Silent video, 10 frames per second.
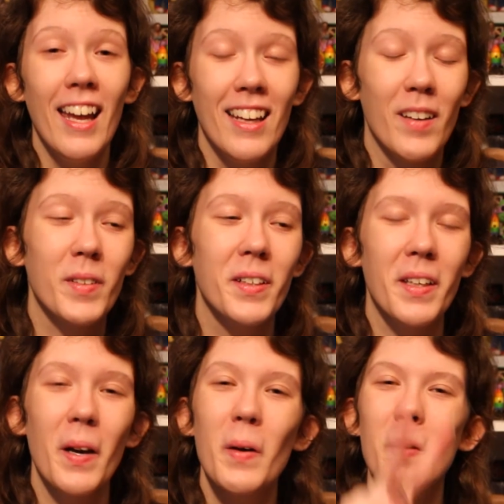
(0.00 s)
And I'm gonna
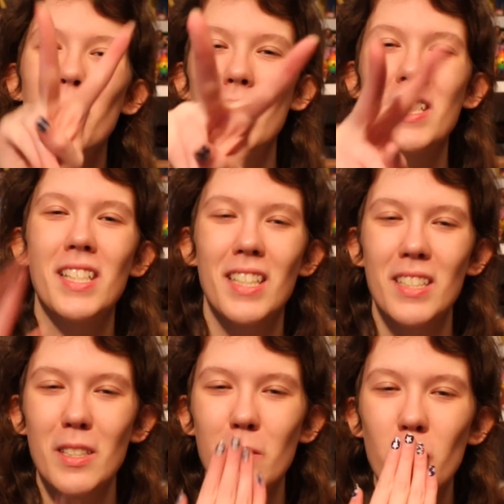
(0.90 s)
go. Peace and
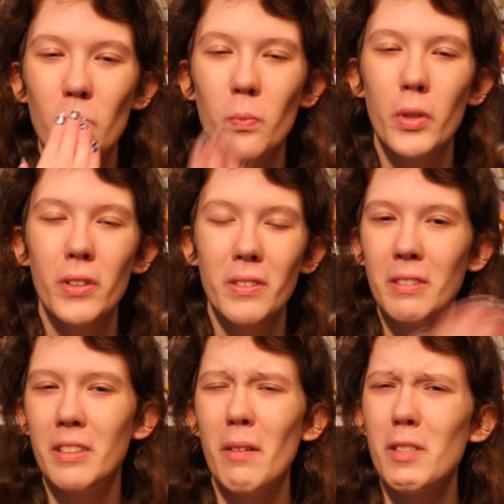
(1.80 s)
kisses.
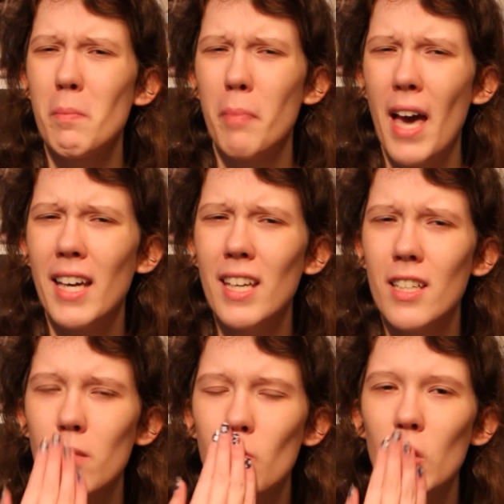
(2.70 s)
That was a bad
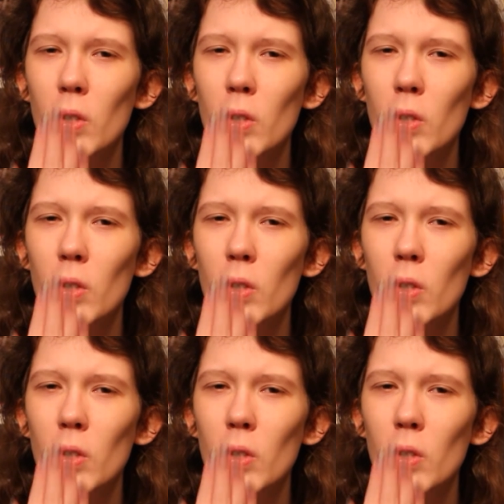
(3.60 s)
kiss.